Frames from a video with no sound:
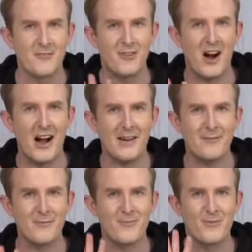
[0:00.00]
Five,
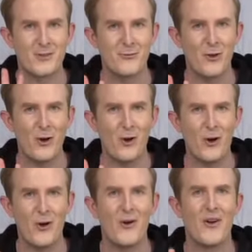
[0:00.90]

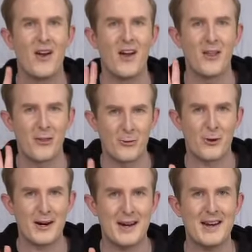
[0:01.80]
four,
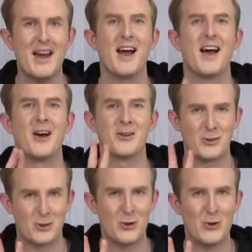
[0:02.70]
three,
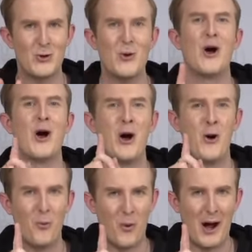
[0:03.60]
two,
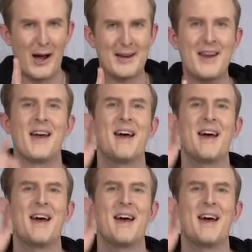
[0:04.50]
one.